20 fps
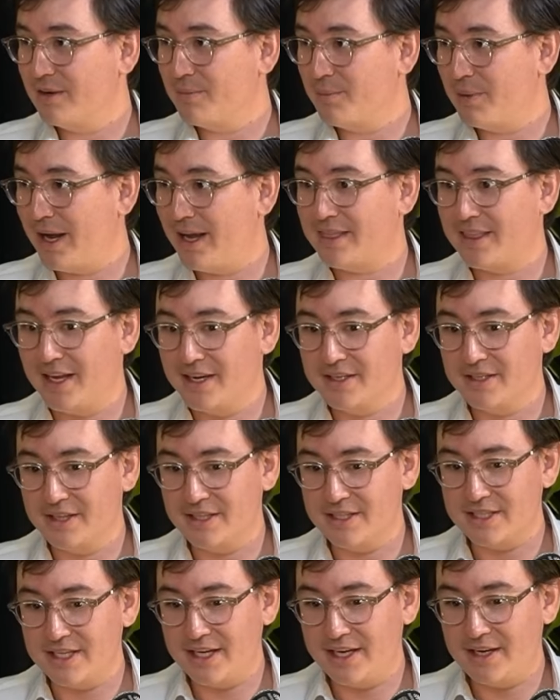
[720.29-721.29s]
But at the end of the
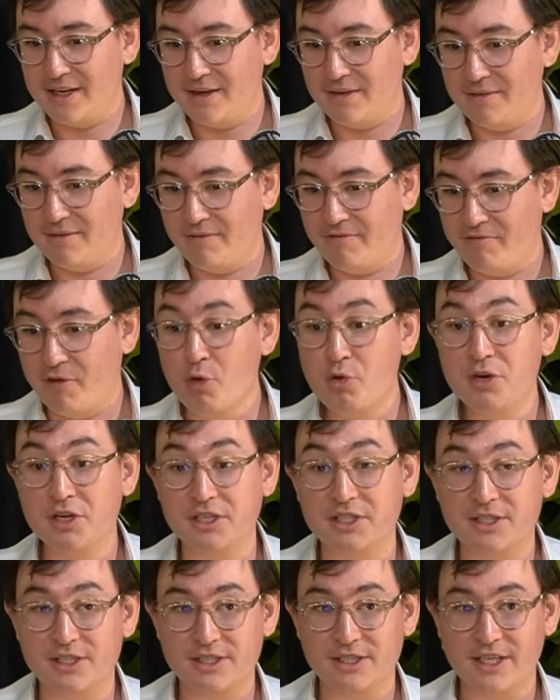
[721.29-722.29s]
day,
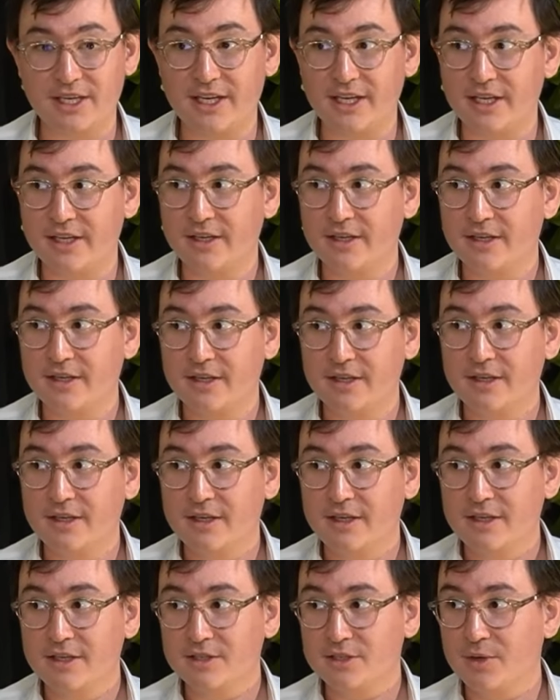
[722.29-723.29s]
focus is key.
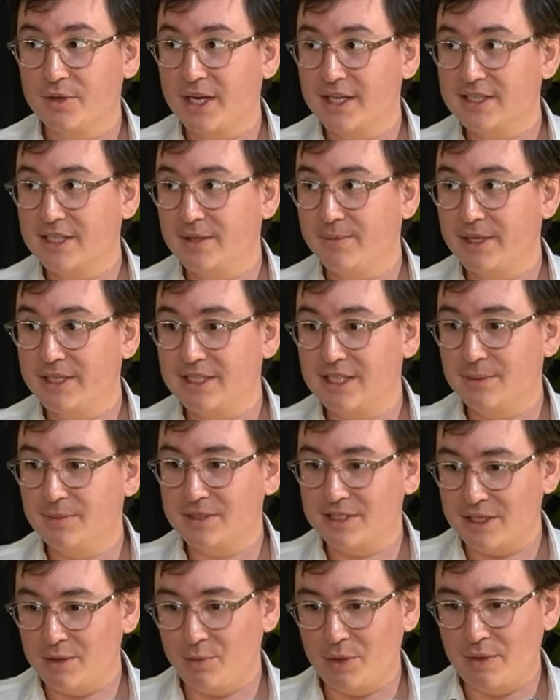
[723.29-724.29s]
So what I tell my team is
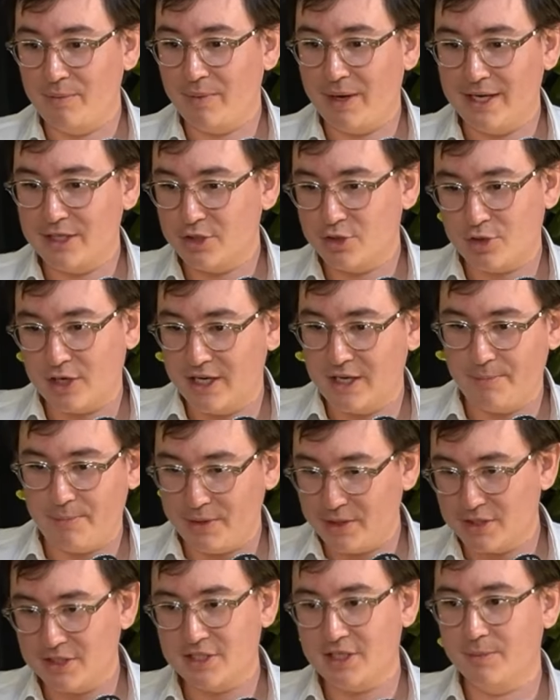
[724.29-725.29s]
like, we might try to
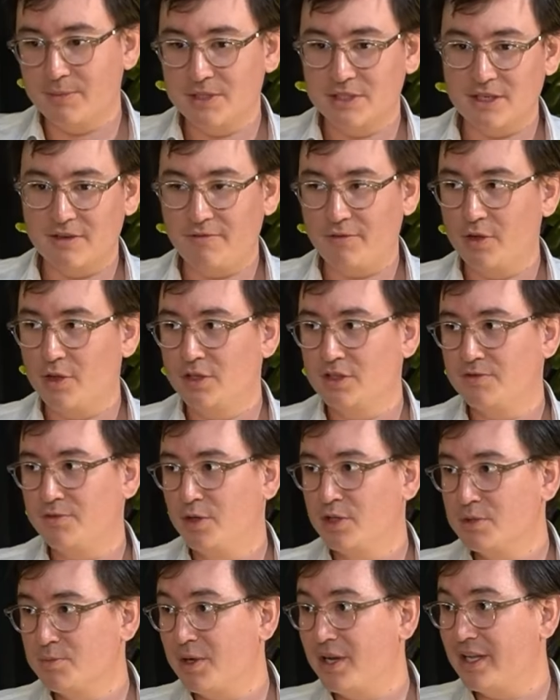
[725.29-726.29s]
build some stuff for those
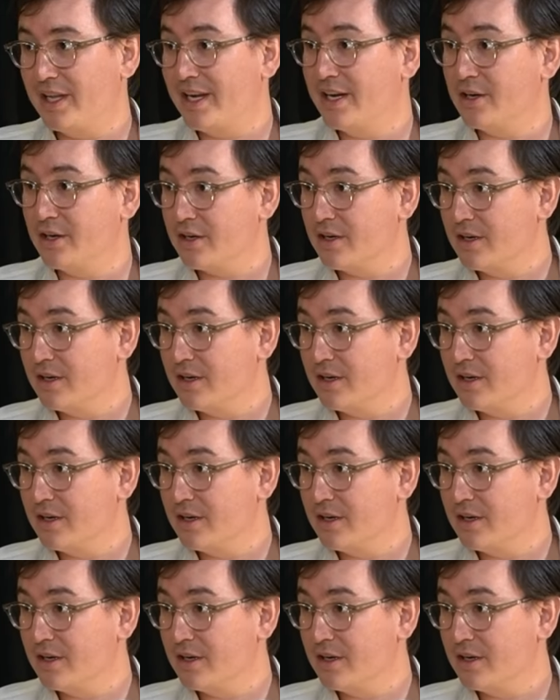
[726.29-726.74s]
folks, but later.